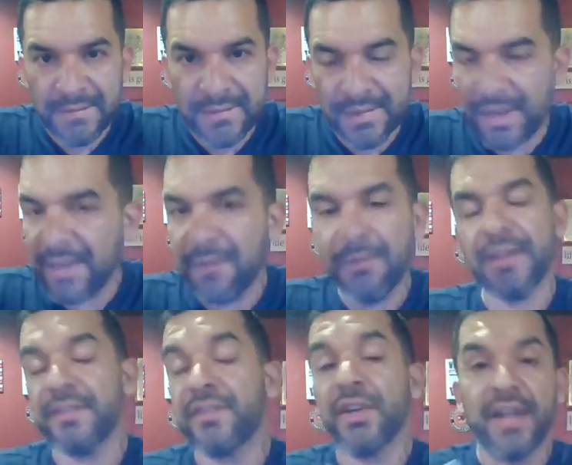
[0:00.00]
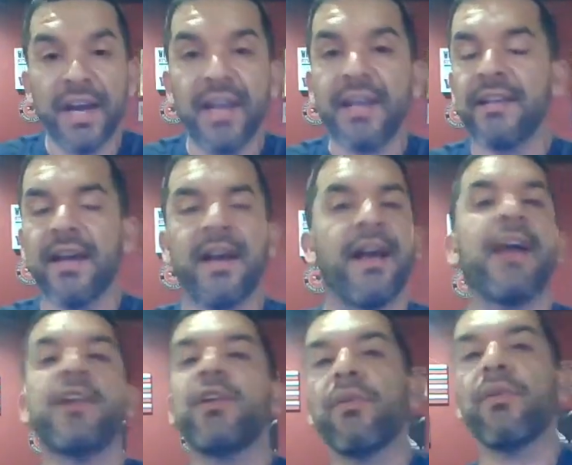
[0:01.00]
I don't want it tonight. I
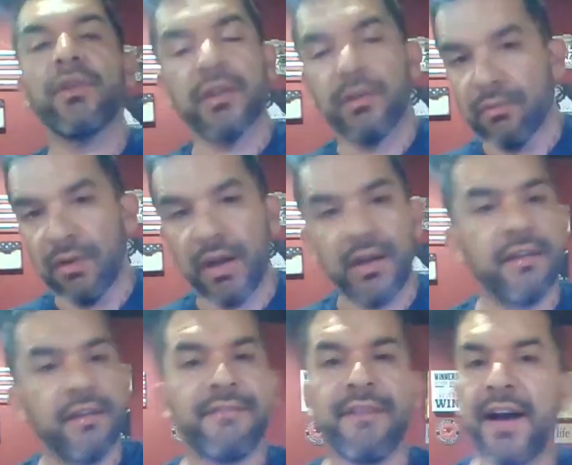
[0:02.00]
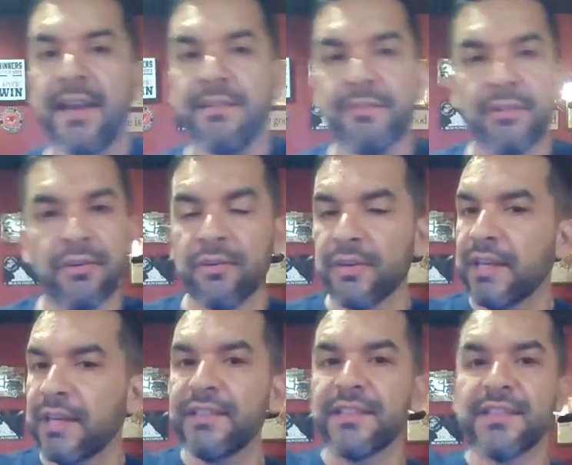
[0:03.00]
know you're going to run to Fiverr,
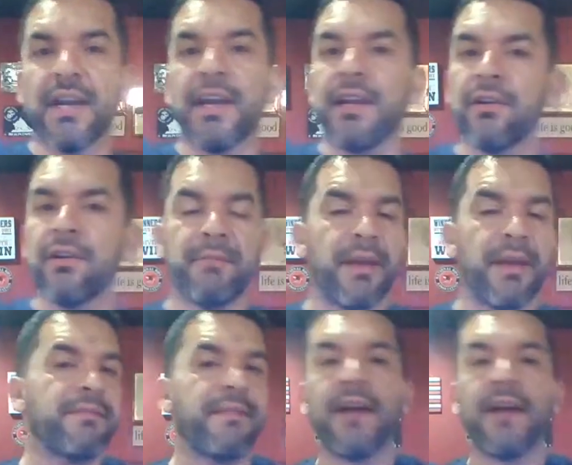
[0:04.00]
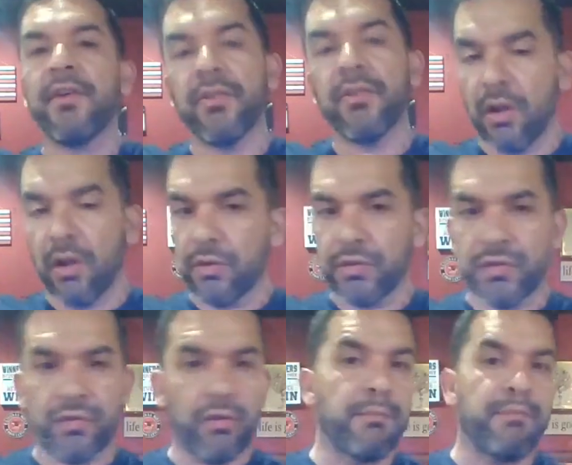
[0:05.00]
get a designer and pay $500
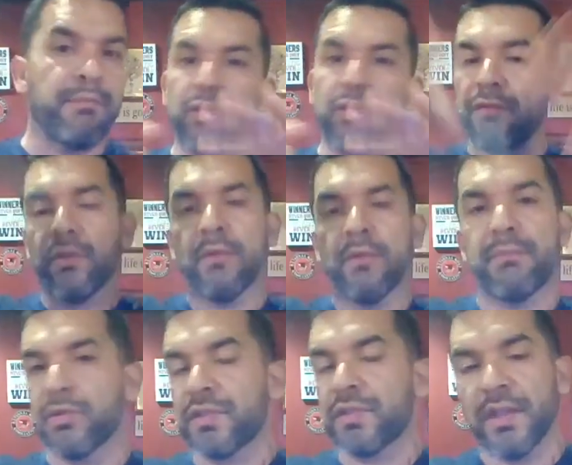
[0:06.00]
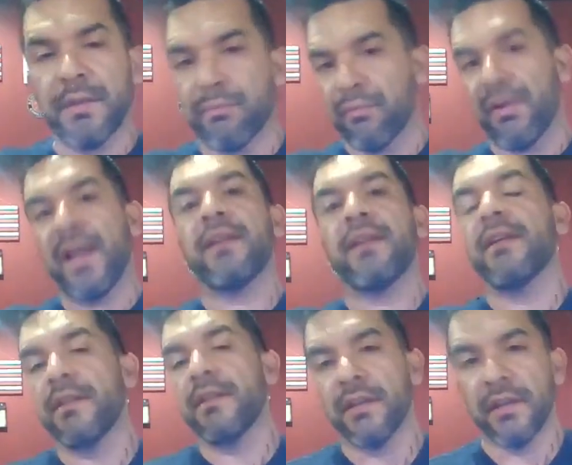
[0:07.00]
for a beautiful, personally
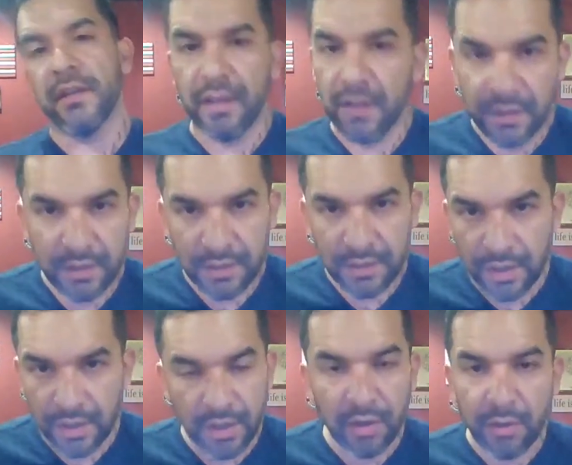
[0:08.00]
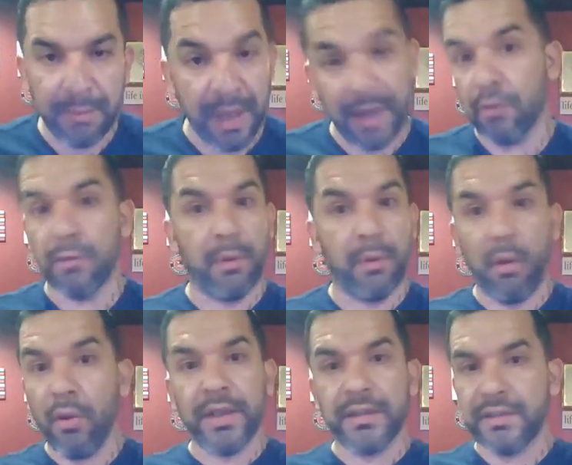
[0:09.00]
branded,
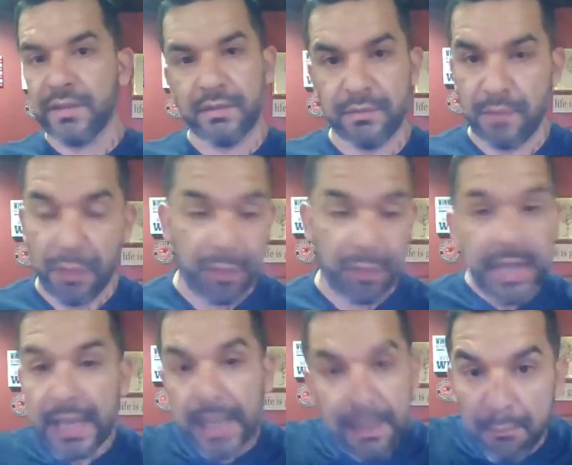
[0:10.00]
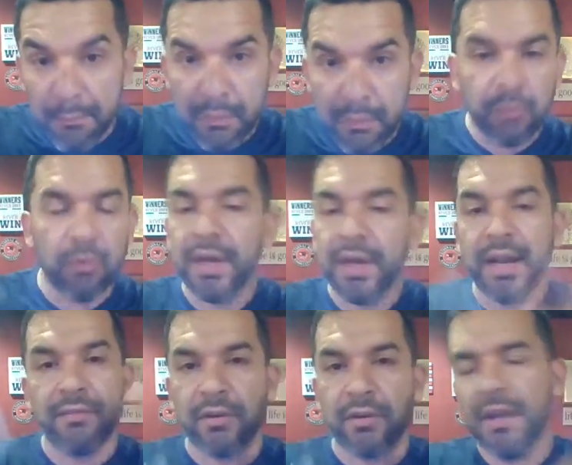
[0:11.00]
PowerPoint theme,
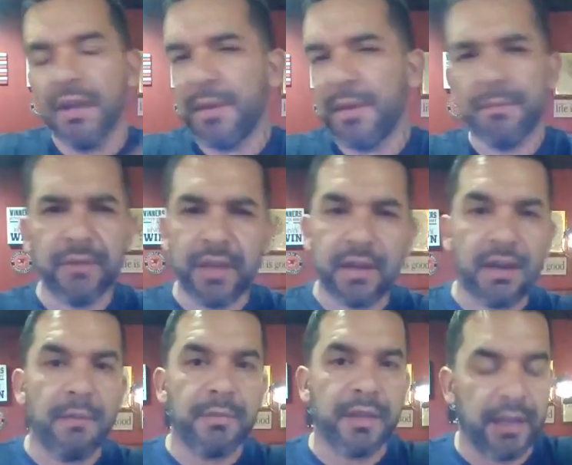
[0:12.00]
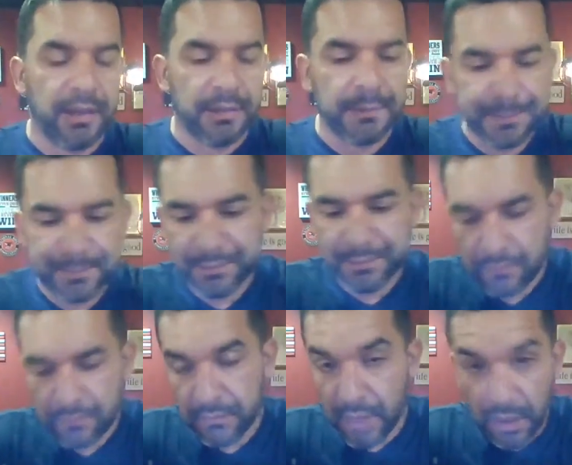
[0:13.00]
whatever. People get complicated.
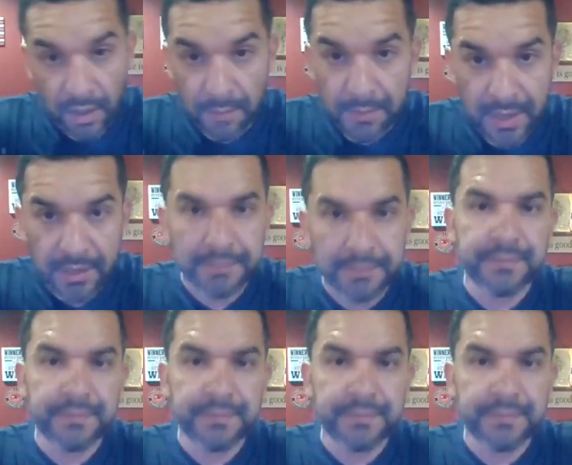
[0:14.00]
I'm not.